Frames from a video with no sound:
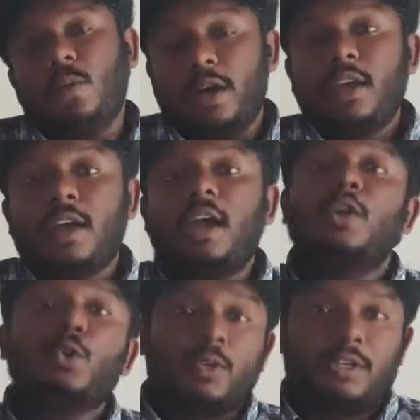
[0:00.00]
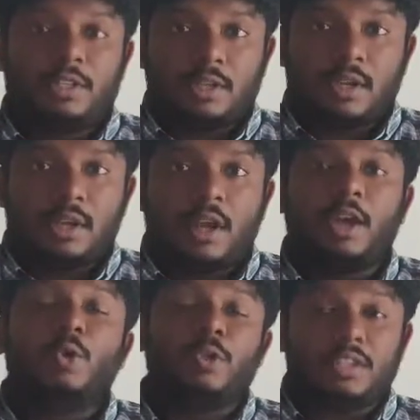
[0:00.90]
Why? I know this. I
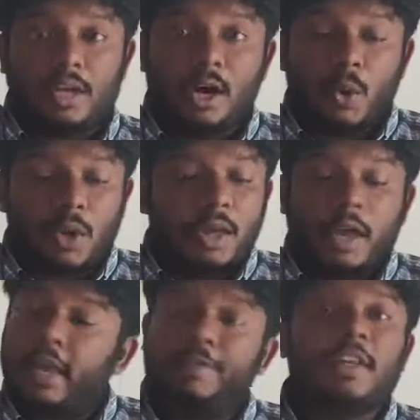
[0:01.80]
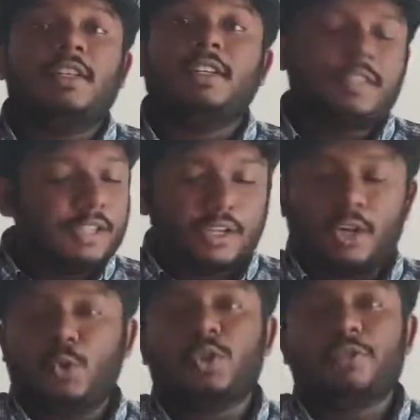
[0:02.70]
know this how. I have done the research. I
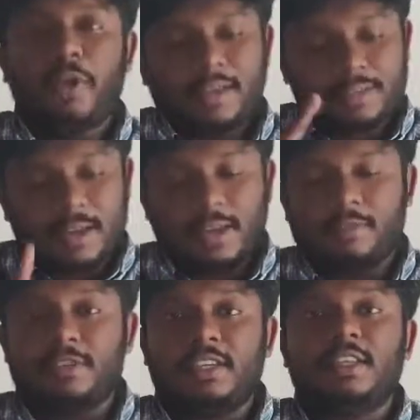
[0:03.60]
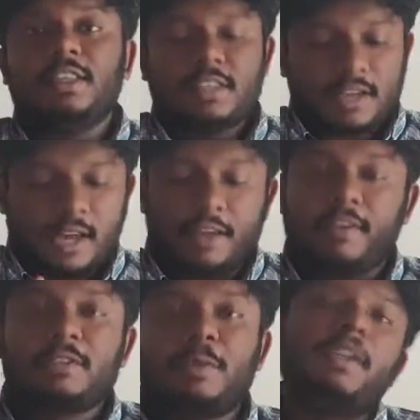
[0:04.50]
know the facts. I have seen this. I have
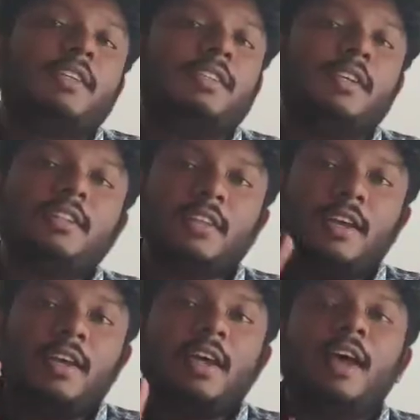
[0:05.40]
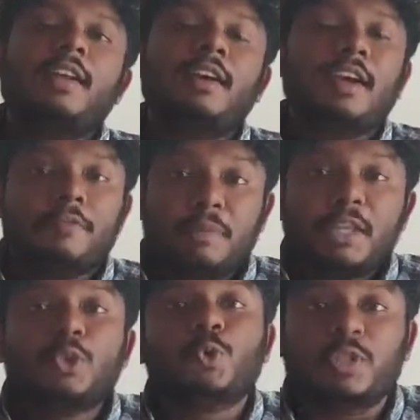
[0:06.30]
experienced this. And I have
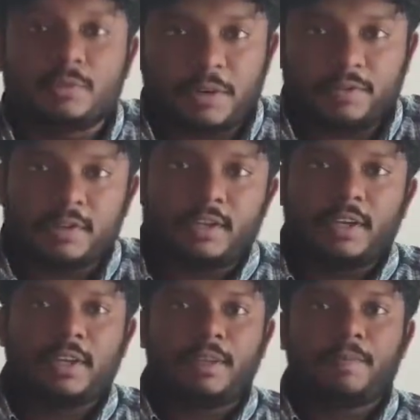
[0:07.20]
been through this previously.